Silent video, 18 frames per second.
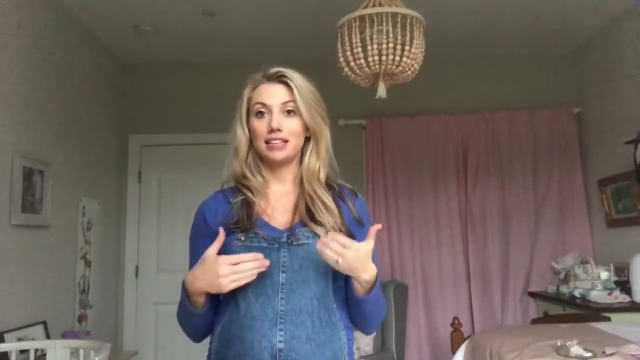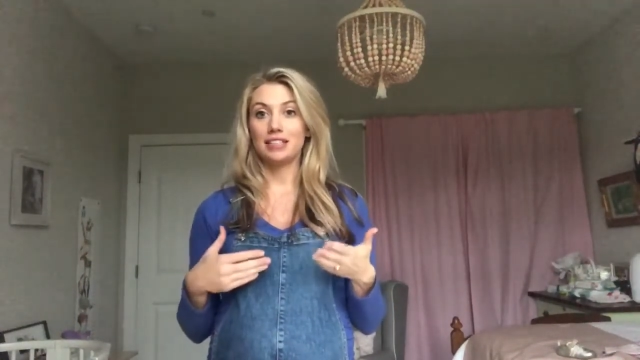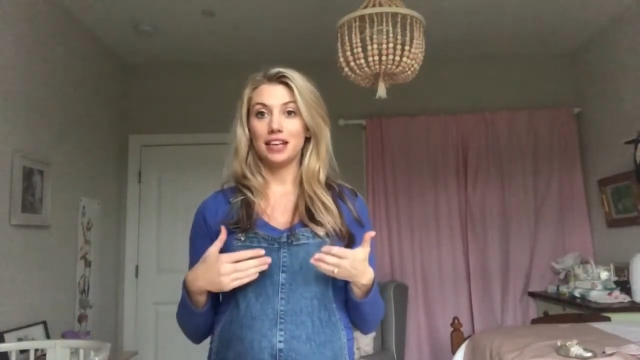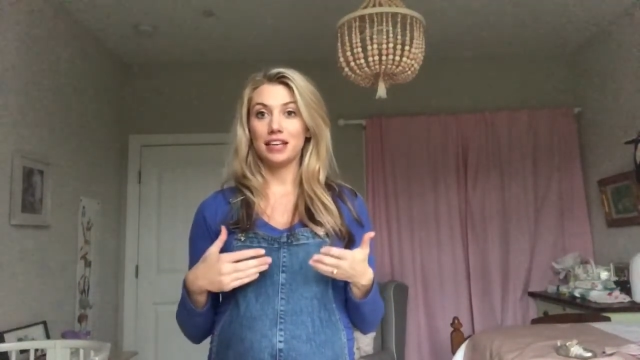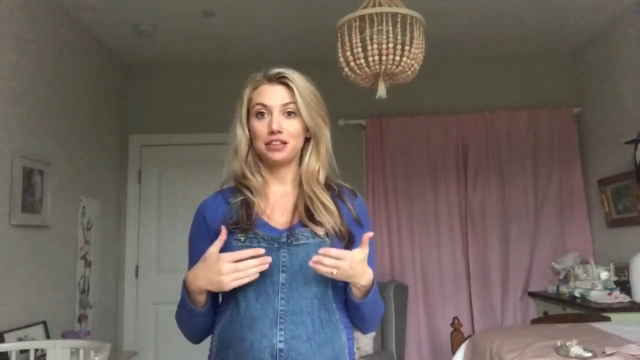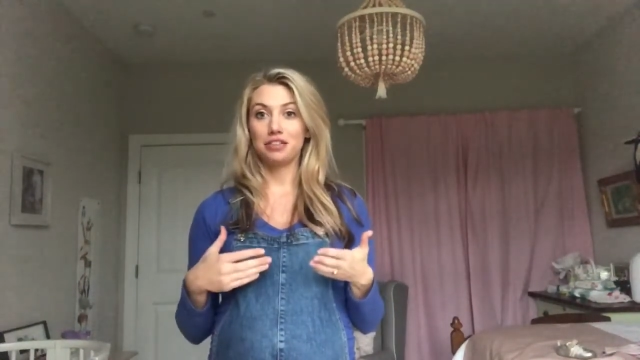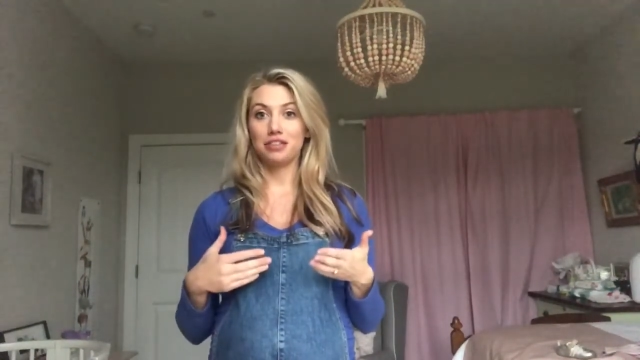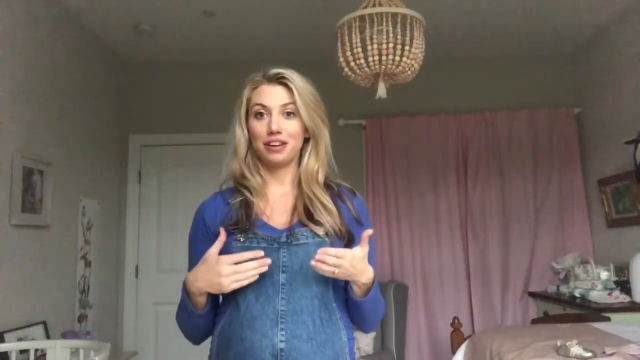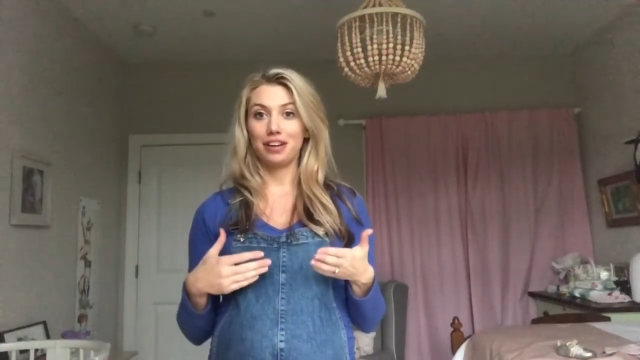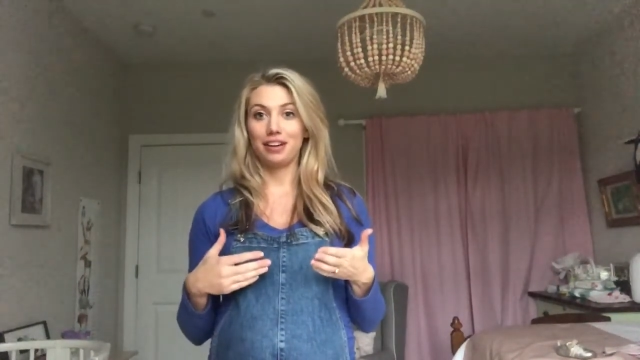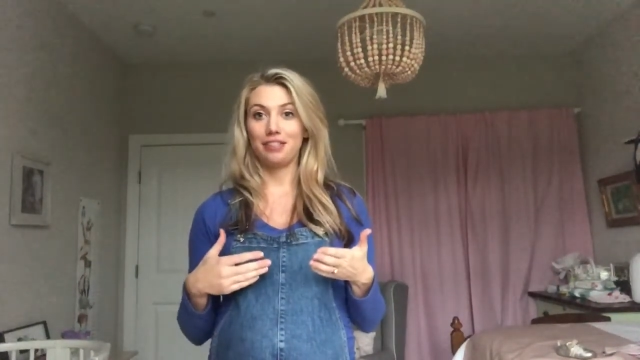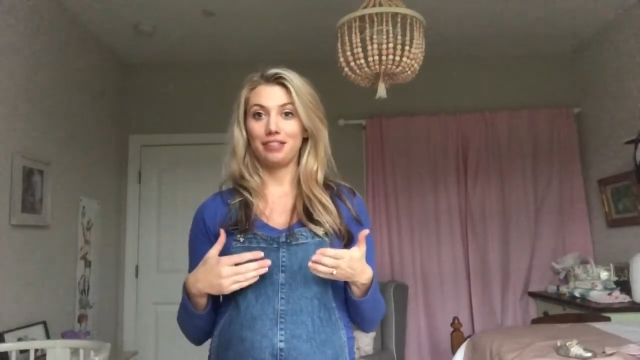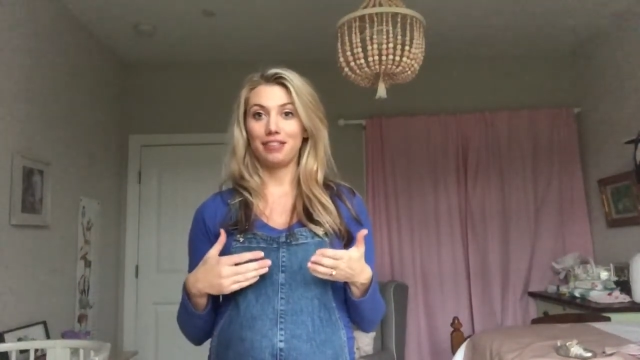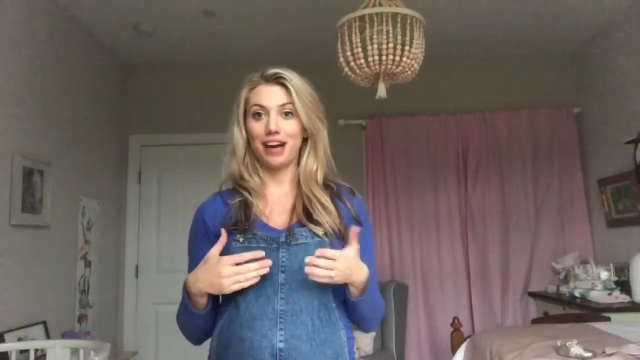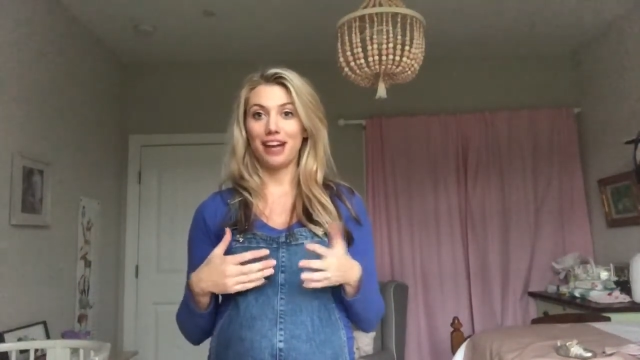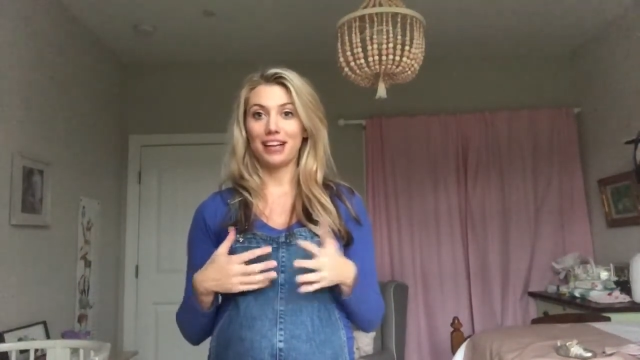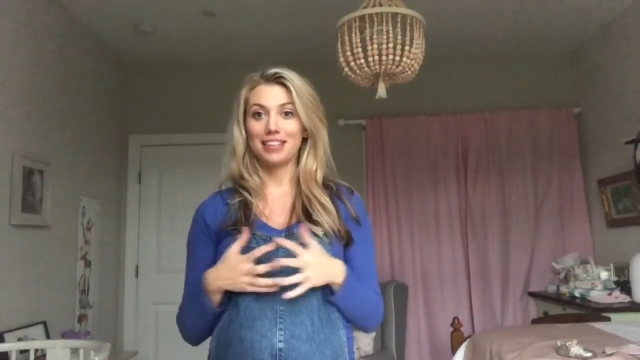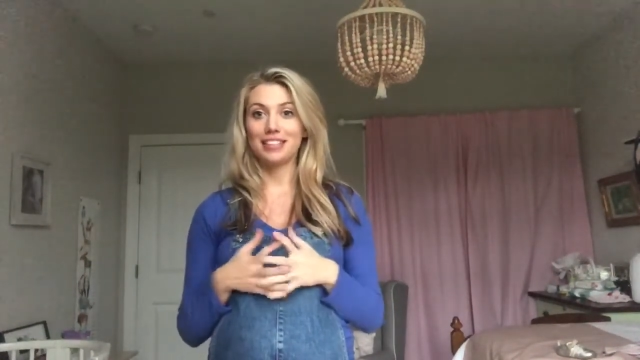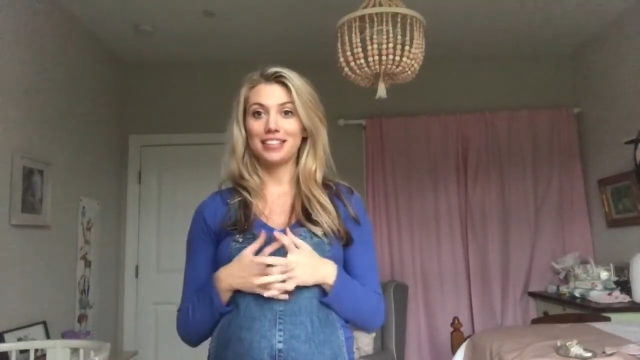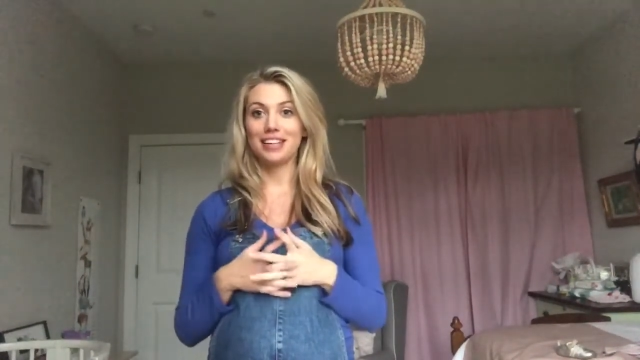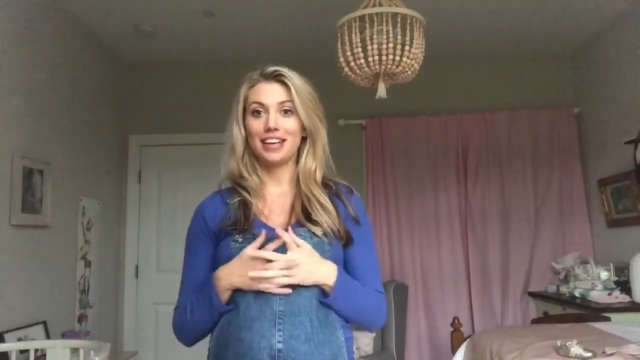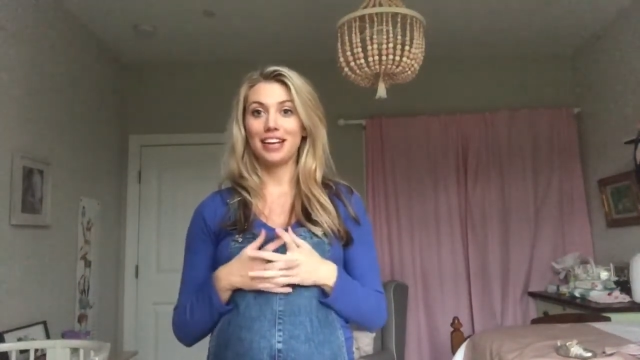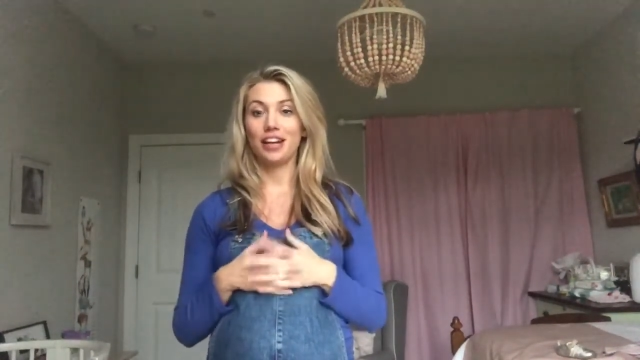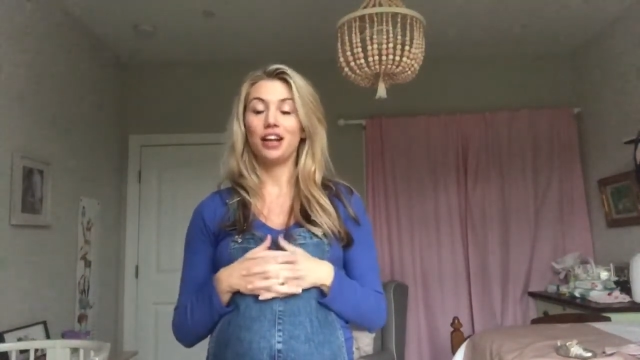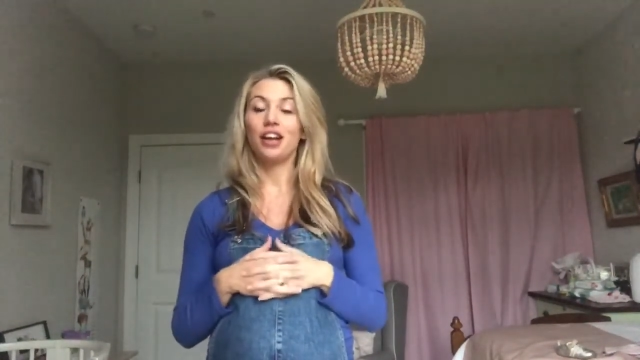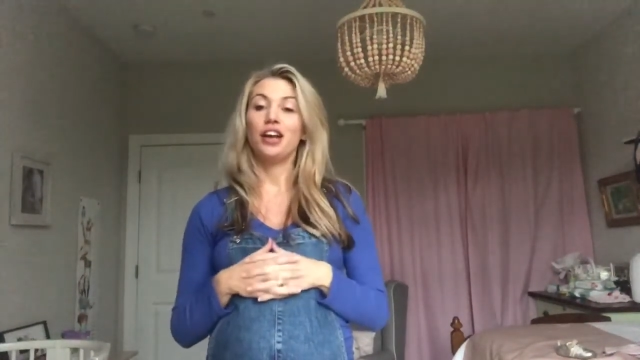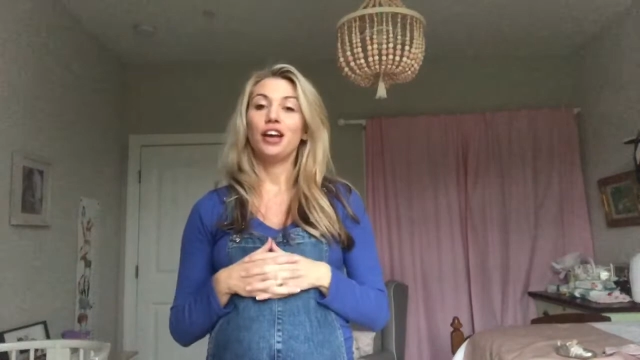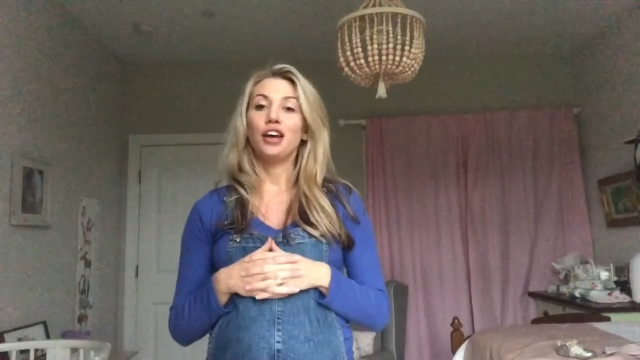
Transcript: saturated fats and